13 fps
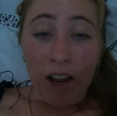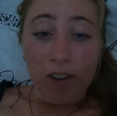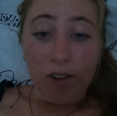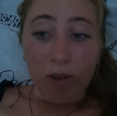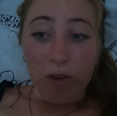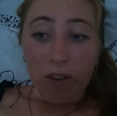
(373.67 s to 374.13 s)

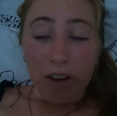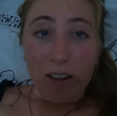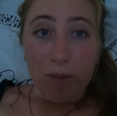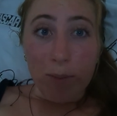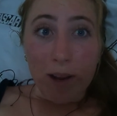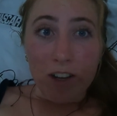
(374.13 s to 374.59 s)
to study
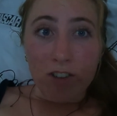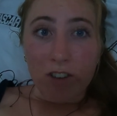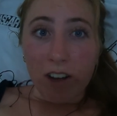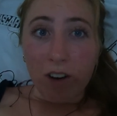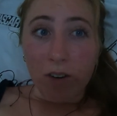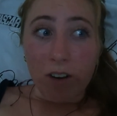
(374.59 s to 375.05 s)
Spanish
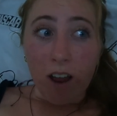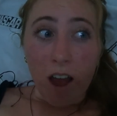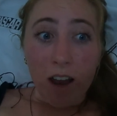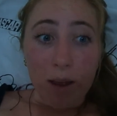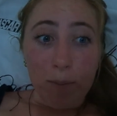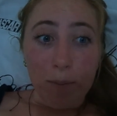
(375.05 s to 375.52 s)
in
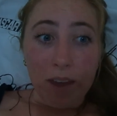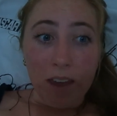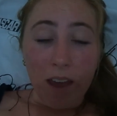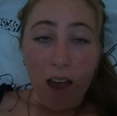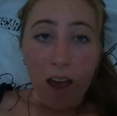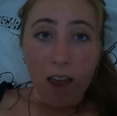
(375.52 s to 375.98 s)
Granada
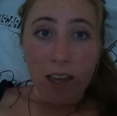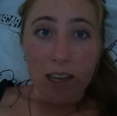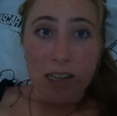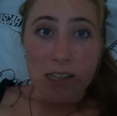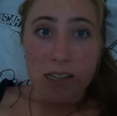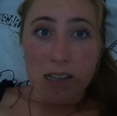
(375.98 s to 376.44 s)

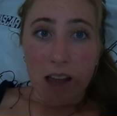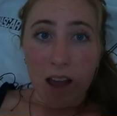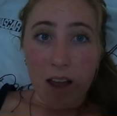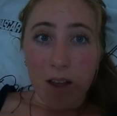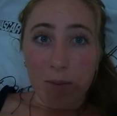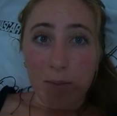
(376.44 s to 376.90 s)
because
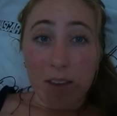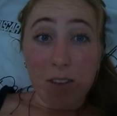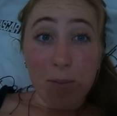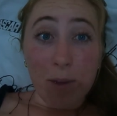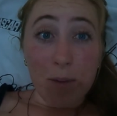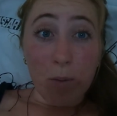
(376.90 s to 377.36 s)
they
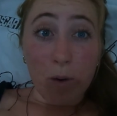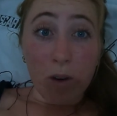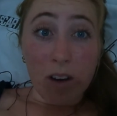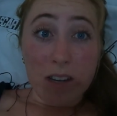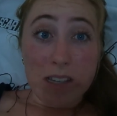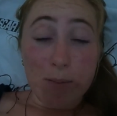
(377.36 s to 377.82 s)
speak
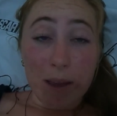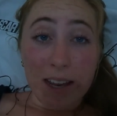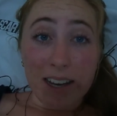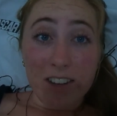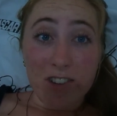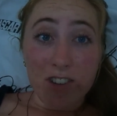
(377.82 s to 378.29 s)
more
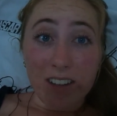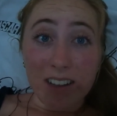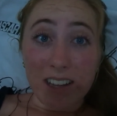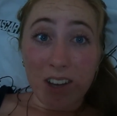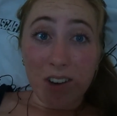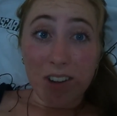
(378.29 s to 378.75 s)
Spanish in
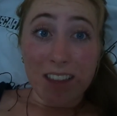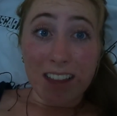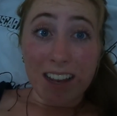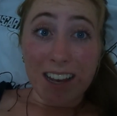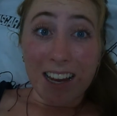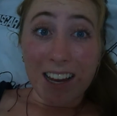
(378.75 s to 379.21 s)
Leon
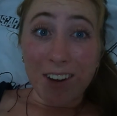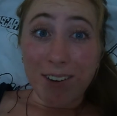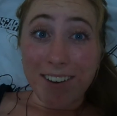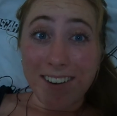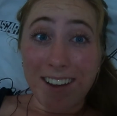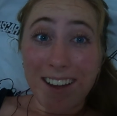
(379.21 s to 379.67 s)
than in
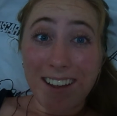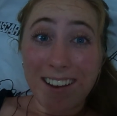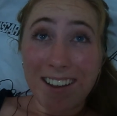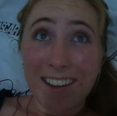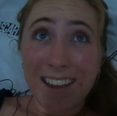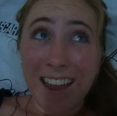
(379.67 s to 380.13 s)

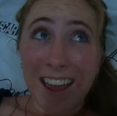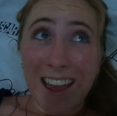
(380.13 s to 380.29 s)
Granada.